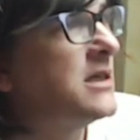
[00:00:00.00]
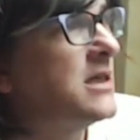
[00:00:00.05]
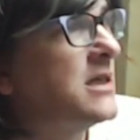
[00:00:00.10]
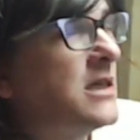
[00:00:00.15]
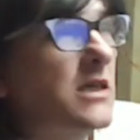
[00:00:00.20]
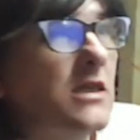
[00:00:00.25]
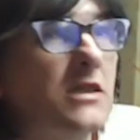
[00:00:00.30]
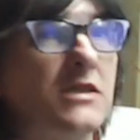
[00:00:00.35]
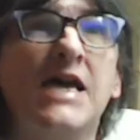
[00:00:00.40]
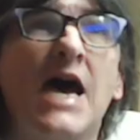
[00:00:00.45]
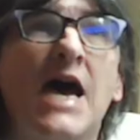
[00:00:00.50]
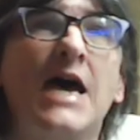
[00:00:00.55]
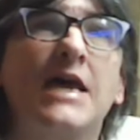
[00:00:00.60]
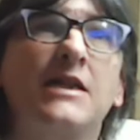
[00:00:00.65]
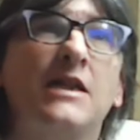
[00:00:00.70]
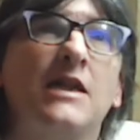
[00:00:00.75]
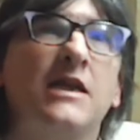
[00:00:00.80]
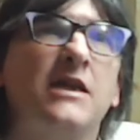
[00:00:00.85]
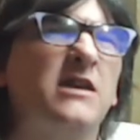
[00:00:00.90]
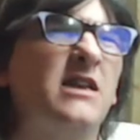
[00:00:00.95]

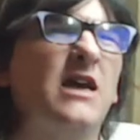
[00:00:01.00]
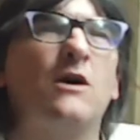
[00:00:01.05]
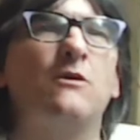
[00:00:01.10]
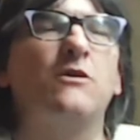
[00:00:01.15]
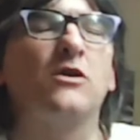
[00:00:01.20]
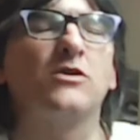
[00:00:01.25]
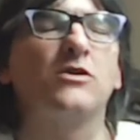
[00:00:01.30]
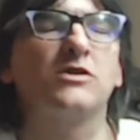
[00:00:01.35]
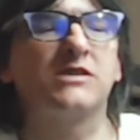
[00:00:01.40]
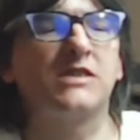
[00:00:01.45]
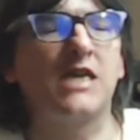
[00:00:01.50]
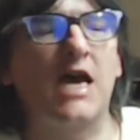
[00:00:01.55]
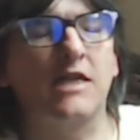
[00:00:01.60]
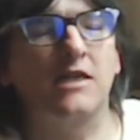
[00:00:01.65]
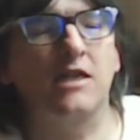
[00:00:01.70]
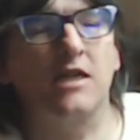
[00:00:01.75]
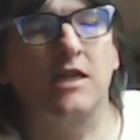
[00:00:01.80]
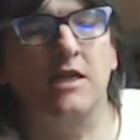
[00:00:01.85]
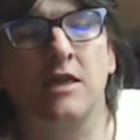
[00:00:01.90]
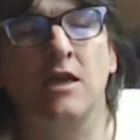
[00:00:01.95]
sadly, no, not
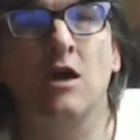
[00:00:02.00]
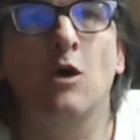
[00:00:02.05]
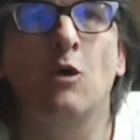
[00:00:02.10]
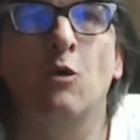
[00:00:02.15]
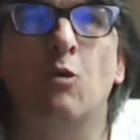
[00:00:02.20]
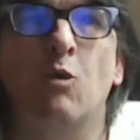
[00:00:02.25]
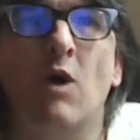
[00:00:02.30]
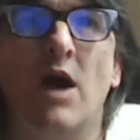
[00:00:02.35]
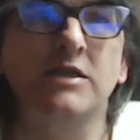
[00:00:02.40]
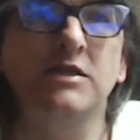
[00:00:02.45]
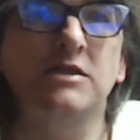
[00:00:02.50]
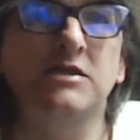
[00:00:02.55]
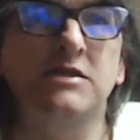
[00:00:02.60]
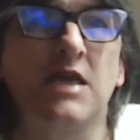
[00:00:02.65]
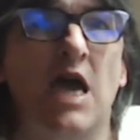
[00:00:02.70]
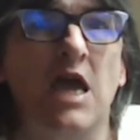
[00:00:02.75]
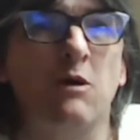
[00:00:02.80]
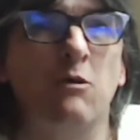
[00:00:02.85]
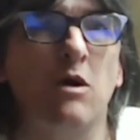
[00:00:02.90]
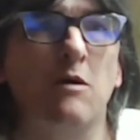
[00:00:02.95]
sadly,
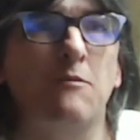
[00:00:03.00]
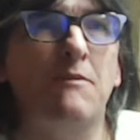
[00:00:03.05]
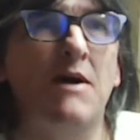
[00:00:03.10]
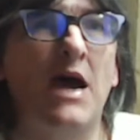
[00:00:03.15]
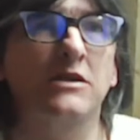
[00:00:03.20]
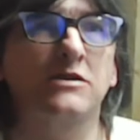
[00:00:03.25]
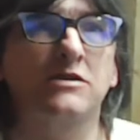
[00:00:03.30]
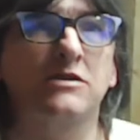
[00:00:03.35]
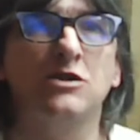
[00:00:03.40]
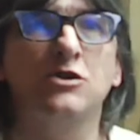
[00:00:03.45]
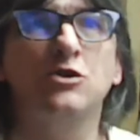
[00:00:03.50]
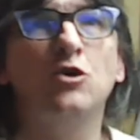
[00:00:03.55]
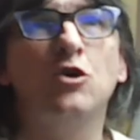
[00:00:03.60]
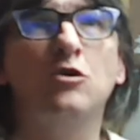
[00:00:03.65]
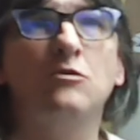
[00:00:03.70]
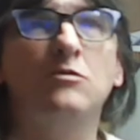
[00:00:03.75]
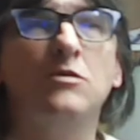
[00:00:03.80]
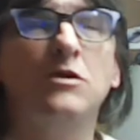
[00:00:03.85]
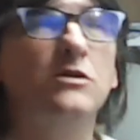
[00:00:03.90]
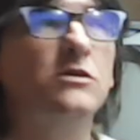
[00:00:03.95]
Wednesday we're back to
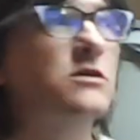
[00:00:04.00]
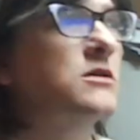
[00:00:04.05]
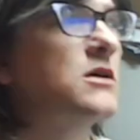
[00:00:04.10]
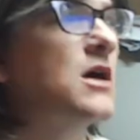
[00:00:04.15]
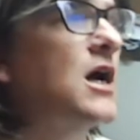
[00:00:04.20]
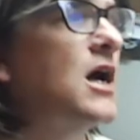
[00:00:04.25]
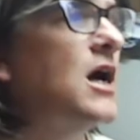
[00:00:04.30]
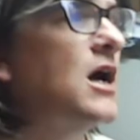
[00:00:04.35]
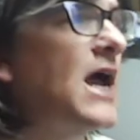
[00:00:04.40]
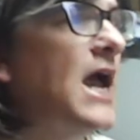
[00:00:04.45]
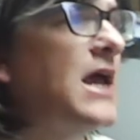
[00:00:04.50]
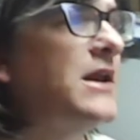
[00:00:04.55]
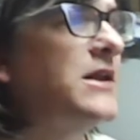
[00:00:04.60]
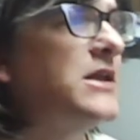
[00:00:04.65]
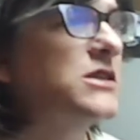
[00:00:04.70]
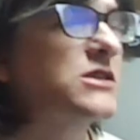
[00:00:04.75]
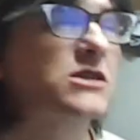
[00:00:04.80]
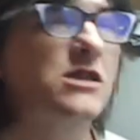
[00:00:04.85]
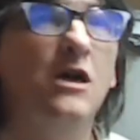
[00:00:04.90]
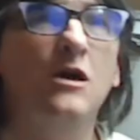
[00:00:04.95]
normal Eddie
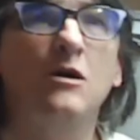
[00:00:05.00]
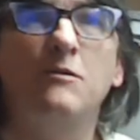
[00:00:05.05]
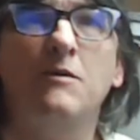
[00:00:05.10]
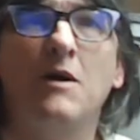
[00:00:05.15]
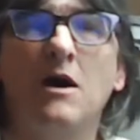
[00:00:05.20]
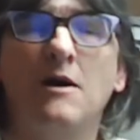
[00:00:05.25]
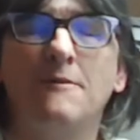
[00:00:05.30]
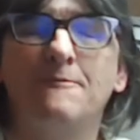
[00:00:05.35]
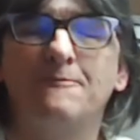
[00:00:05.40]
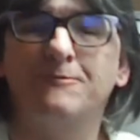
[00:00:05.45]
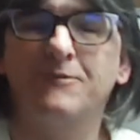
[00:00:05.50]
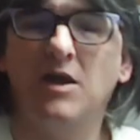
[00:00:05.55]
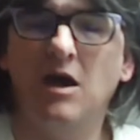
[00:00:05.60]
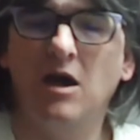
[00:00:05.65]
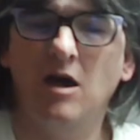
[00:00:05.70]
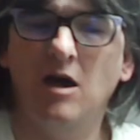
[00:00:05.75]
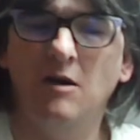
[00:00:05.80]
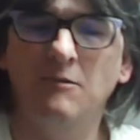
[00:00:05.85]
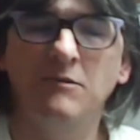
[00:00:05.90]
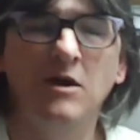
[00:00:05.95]
Stobart.
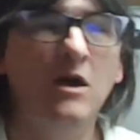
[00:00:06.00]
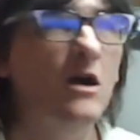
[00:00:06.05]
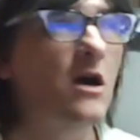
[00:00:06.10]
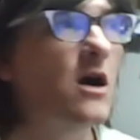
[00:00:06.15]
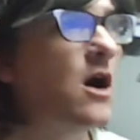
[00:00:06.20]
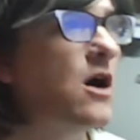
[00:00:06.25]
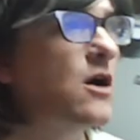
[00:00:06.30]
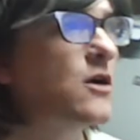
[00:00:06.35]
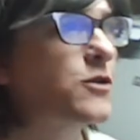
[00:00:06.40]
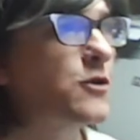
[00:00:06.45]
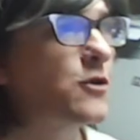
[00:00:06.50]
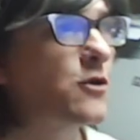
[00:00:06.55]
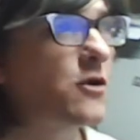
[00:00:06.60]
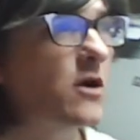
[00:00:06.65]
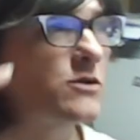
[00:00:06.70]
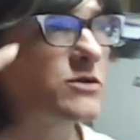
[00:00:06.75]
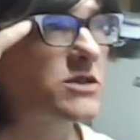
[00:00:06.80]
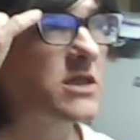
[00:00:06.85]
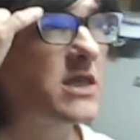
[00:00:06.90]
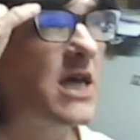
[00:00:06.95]
I thought I
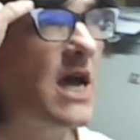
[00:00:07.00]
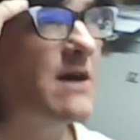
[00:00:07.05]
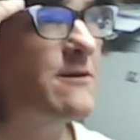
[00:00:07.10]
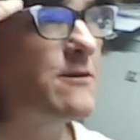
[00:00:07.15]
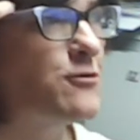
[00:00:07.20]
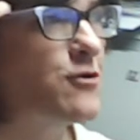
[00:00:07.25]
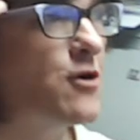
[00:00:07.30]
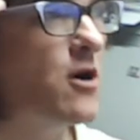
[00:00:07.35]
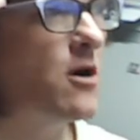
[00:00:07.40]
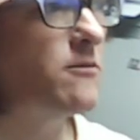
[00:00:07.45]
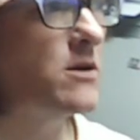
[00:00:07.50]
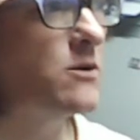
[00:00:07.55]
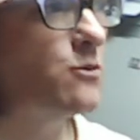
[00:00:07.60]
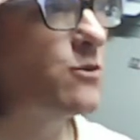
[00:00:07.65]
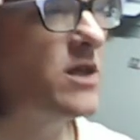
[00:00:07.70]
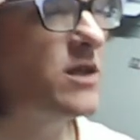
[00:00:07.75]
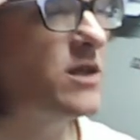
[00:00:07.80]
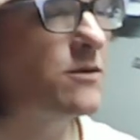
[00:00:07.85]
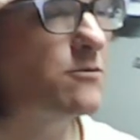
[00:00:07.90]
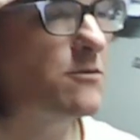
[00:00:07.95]
was going to have a problem
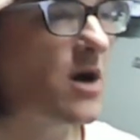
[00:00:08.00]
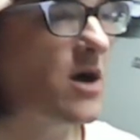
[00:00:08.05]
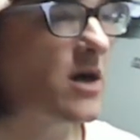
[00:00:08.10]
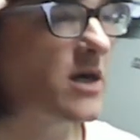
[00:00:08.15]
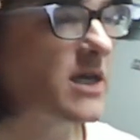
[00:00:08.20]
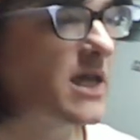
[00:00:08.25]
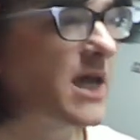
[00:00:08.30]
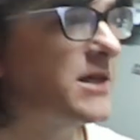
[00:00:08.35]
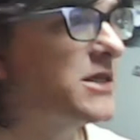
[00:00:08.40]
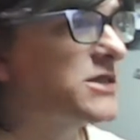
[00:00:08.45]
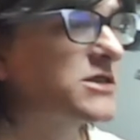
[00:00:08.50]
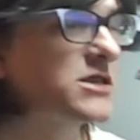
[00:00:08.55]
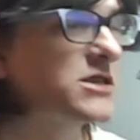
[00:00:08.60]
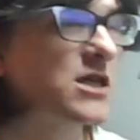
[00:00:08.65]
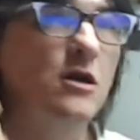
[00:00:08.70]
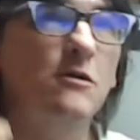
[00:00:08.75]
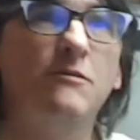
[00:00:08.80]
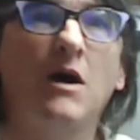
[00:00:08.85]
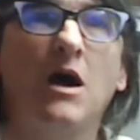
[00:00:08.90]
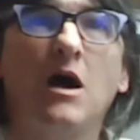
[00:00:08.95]
with my Eddie
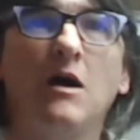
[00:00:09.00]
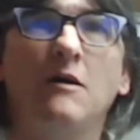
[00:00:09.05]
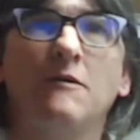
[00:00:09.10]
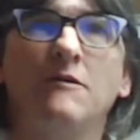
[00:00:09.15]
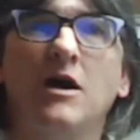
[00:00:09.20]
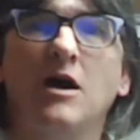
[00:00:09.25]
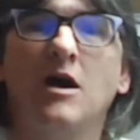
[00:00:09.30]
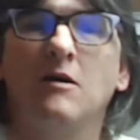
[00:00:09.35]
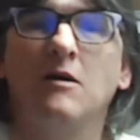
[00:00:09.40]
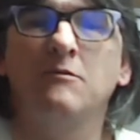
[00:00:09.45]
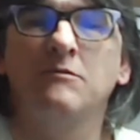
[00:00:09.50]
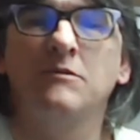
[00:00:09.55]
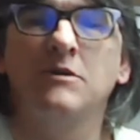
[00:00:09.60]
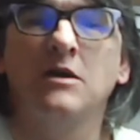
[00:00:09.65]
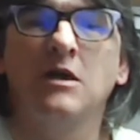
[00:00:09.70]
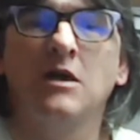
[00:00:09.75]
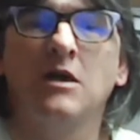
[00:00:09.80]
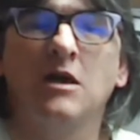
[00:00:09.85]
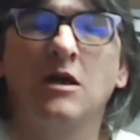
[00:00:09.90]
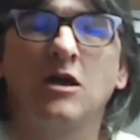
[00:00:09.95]
Stobart
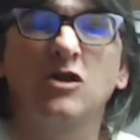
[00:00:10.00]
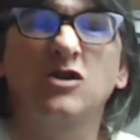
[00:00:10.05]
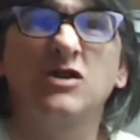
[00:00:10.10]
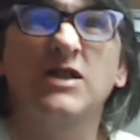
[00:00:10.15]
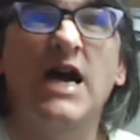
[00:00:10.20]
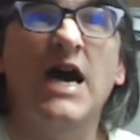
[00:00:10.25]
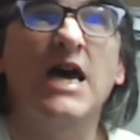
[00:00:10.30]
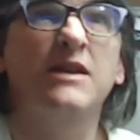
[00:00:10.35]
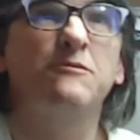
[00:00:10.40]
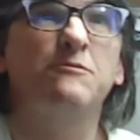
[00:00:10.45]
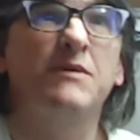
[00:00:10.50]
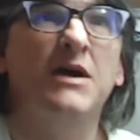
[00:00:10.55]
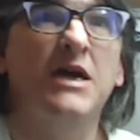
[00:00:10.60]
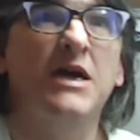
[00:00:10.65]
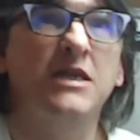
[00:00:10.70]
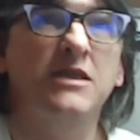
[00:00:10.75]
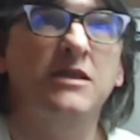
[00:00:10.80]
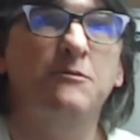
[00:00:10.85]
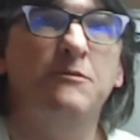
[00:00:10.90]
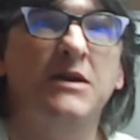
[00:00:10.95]
because I hadn't
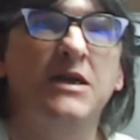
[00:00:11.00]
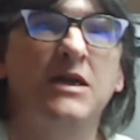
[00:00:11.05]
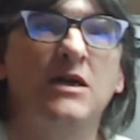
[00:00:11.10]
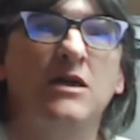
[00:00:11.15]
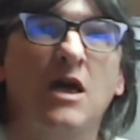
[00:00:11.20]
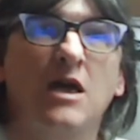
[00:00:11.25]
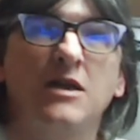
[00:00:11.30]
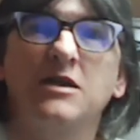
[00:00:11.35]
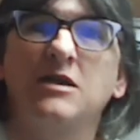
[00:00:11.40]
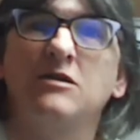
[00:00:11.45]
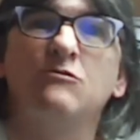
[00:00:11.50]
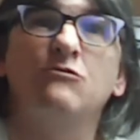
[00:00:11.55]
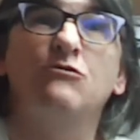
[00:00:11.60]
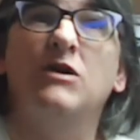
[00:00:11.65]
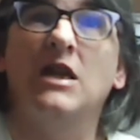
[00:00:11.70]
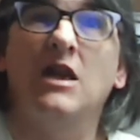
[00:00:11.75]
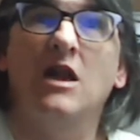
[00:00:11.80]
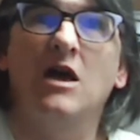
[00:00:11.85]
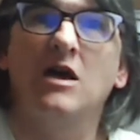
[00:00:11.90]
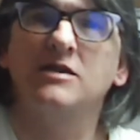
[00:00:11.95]
paid the bill. I didn't
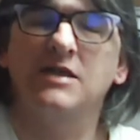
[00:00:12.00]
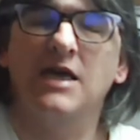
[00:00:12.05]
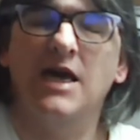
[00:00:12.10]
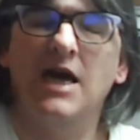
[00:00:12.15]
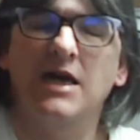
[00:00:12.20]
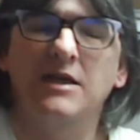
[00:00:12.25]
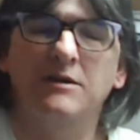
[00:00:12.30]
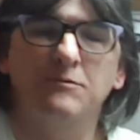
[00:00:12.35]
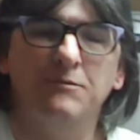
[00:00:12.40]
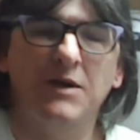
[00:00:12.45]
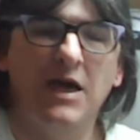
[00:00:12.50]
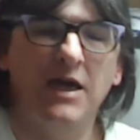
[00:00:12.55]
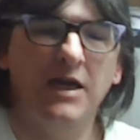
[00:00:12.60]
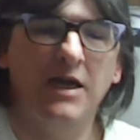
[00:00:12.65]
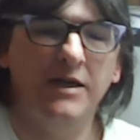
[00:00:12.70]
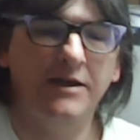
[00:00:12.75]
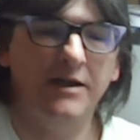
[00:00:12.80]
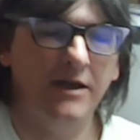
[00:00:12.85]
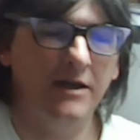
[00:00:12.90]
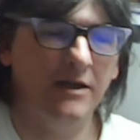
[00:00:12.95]
realise I hadn't
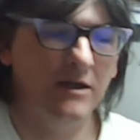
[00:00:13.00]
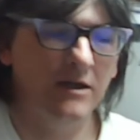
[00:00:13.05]
paid it,